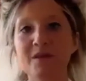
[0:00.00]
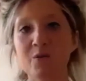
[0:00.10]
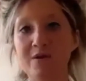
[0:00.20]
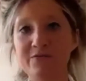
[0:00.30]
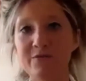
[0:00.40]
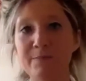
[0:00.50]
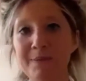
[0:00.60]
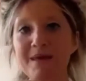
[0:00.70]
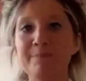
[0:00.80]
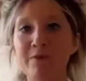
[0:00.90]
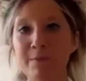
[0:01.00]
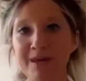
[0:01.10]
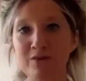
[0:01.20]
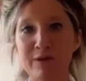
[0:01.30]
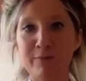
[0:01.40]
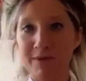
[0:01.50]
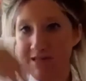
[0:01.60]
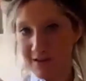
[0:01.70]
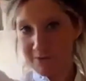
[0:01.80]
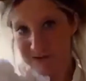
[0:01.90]
with a big ribbon,
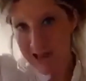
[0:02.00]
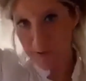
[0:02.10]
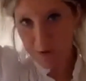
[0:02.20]
like a flower